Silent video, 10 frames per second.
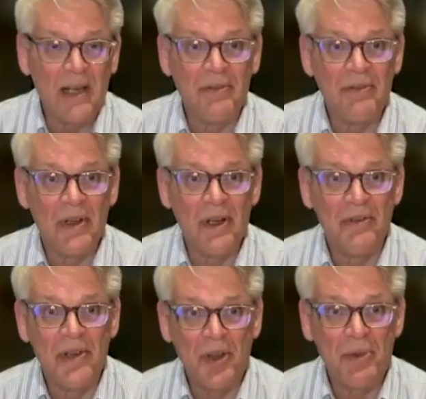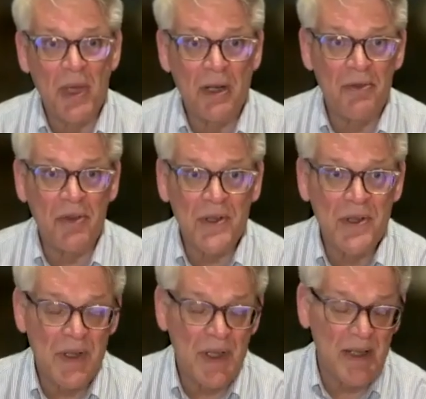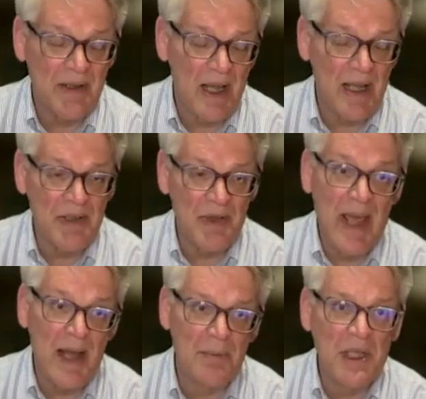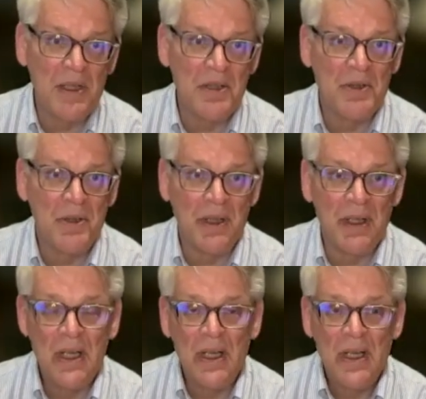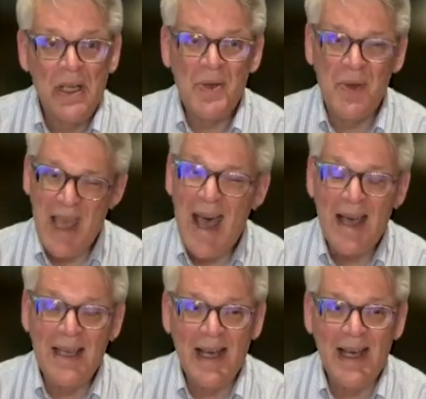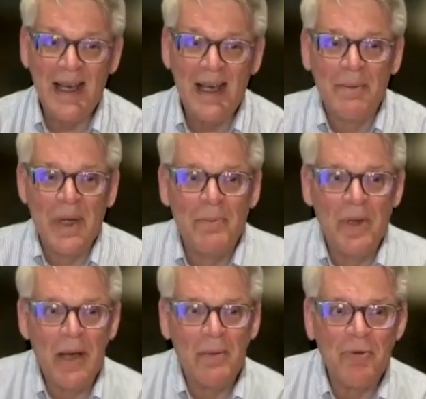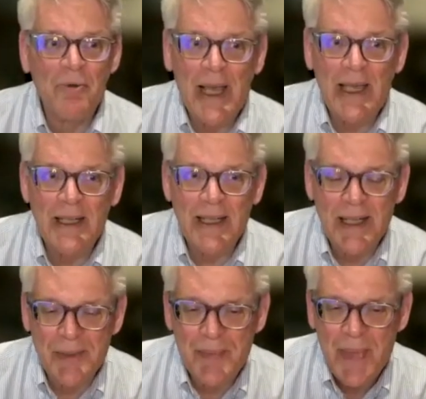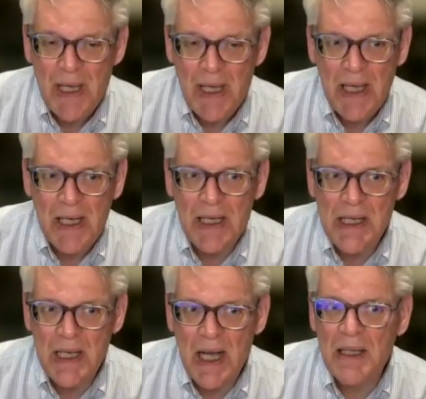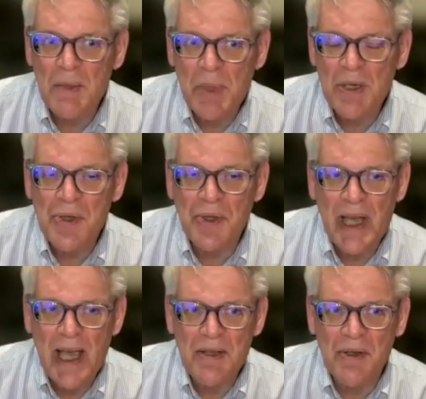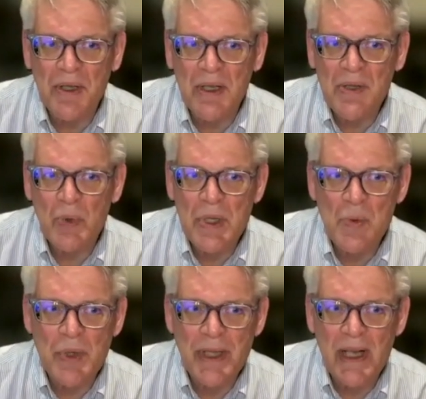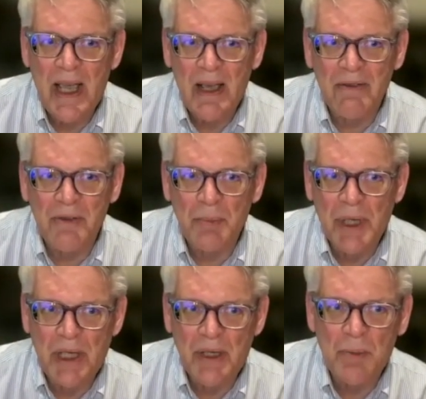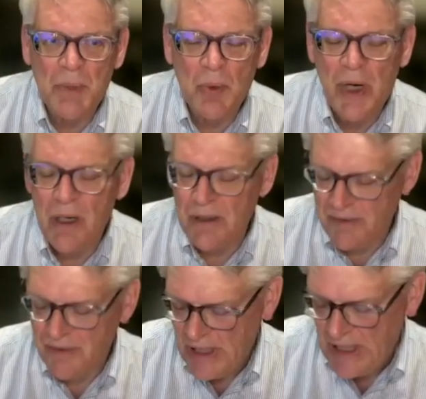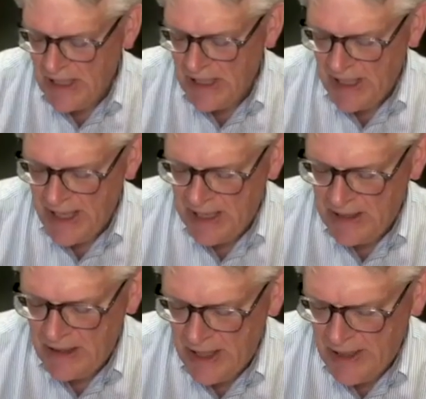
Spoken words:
of health benefits, and so that'll be a deterrent. So yeah, I'm afraid it is an occupational hazard, and it's one that everybody should be aware of. And